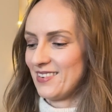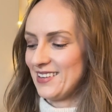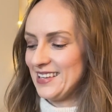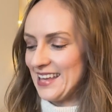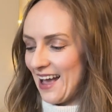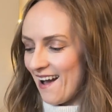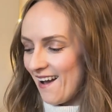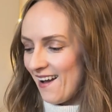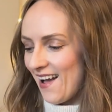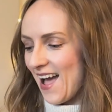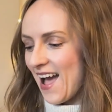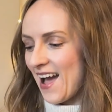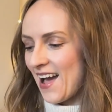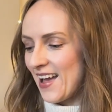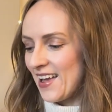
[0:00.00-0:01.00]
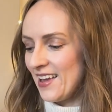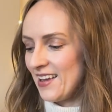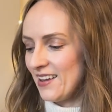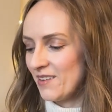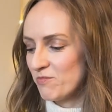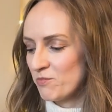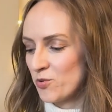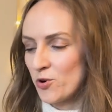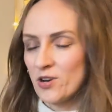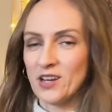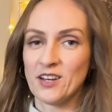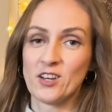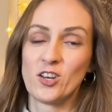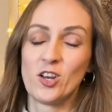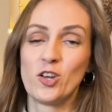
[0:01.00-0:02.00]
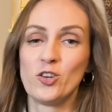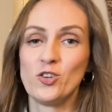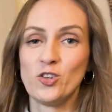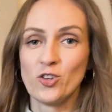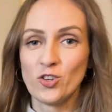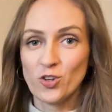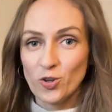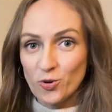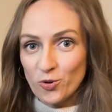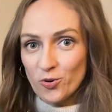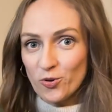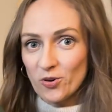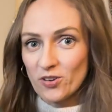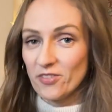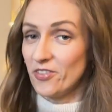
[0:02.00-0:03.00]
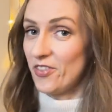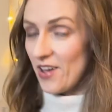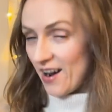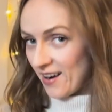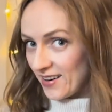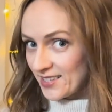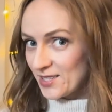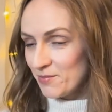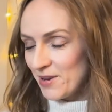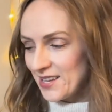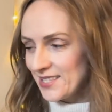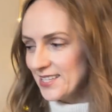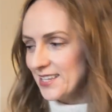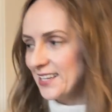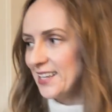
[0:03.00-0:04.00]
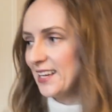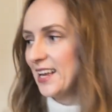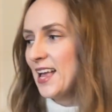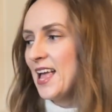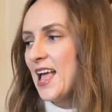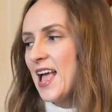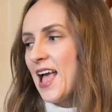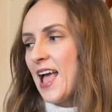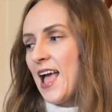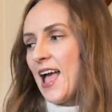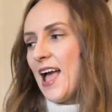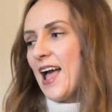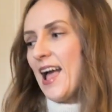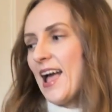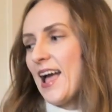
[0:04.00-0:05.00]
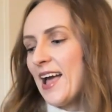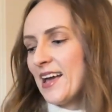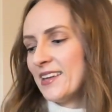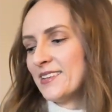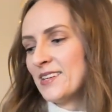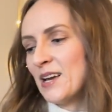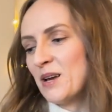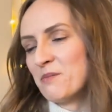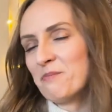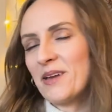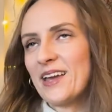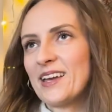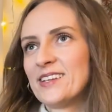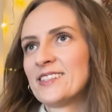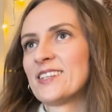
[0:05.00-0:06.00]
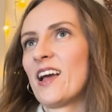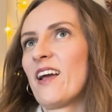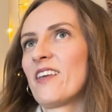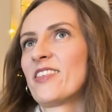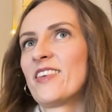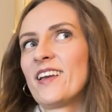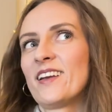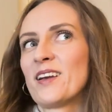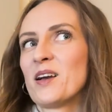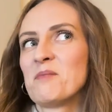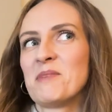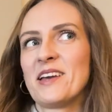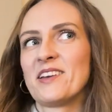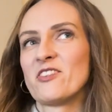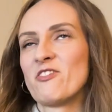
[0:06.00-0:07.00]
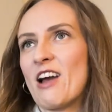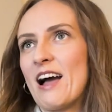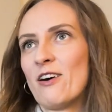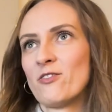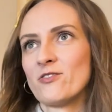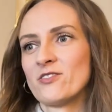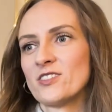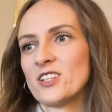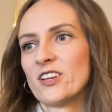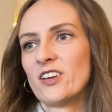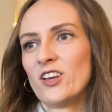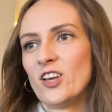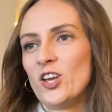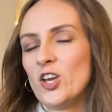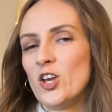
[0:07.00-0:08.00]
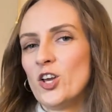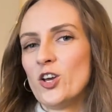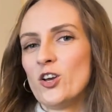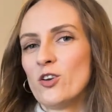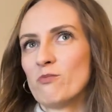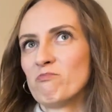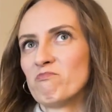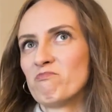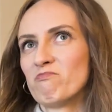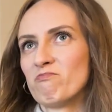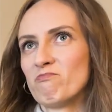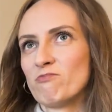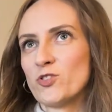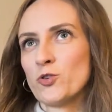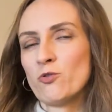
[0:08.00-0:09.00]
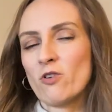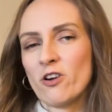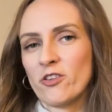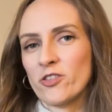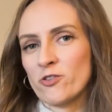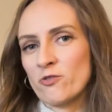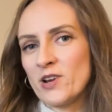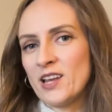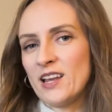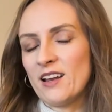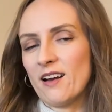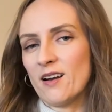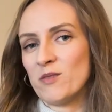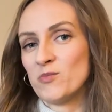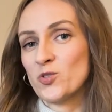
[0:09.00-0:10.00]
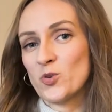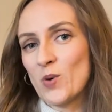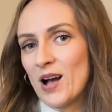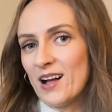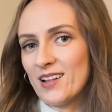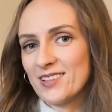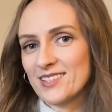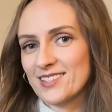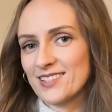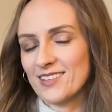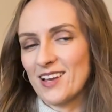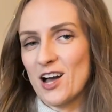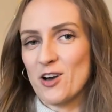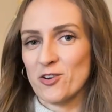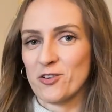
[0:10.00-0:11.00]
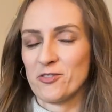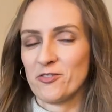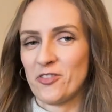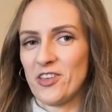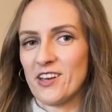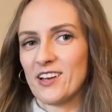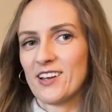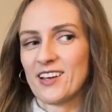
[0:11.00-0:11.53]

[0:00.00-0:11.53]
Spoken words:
yeah, I put in new darts basically, and I think I made around 2 or 3 toiles out of the